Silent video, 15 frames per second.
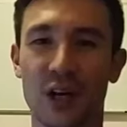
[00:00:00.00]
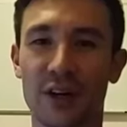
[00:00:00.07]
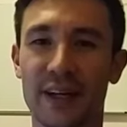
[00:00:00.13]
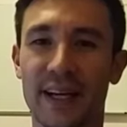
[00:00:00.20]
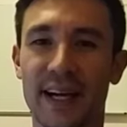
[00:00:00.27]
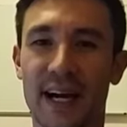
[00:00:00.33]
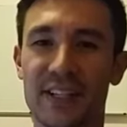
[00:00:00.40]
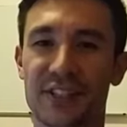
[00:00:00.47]

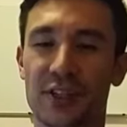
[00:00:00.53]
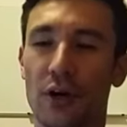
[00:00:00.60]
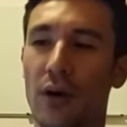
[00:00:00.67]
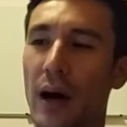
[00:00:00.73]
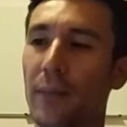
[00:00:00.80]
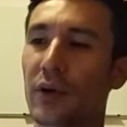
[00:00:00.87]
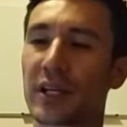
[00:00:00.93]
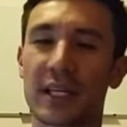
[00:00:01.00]
Okay guys,
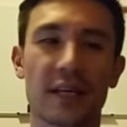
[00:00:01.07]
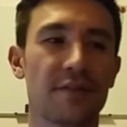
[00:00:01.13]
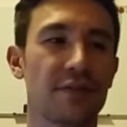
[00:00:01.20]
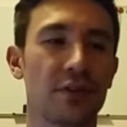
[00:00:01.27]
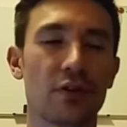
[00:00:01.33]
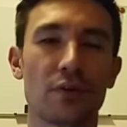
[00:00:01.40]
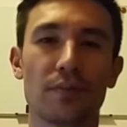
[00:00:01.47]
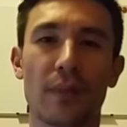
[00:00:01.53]
so I'm going to
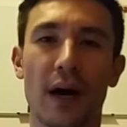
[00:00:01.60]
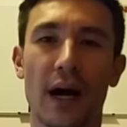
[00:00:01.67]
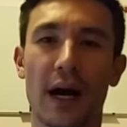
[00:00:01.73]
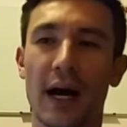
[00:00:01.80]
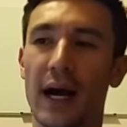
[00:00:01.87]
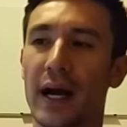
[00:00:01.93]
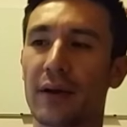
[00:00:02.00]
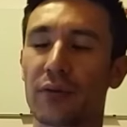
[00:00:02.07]
give you
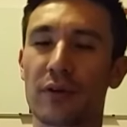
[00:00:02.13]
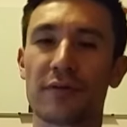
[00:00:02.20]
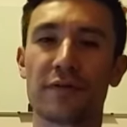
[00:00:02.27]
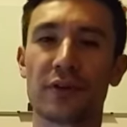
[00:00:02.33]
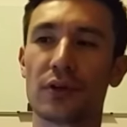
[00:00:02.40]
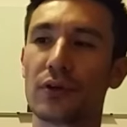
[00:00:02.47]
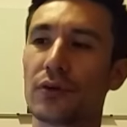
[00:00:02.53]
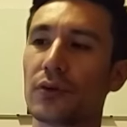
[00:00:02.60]
my
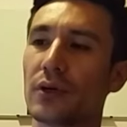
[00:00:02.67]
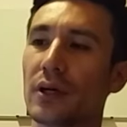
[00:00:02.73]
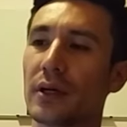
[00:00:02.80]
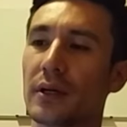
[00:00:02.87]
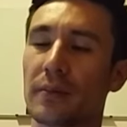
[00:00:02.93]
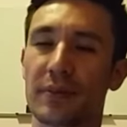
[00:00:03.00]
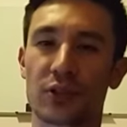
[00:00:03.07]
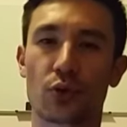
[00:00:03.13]
review
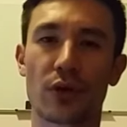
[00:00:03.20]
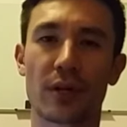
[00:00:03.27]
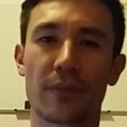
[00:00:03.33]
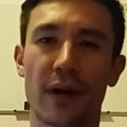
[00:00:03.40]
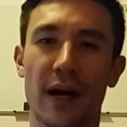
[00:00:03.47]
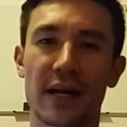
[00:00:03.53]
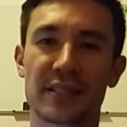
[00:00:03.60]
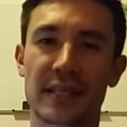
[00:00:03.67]

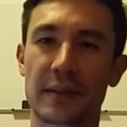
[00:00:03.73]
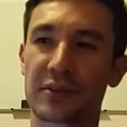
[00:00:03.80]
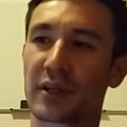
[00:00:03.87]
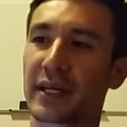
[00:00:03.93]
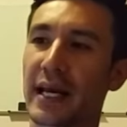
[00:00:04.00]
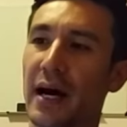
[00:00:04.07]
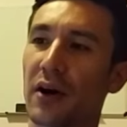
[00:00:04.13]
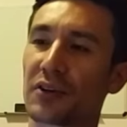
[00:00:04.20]
between my
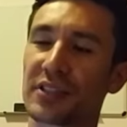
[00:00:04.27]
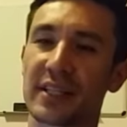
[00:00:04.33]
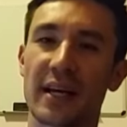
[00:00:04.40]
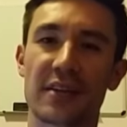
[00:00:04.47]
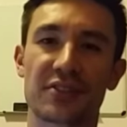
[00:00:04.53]
Samsung Galaxy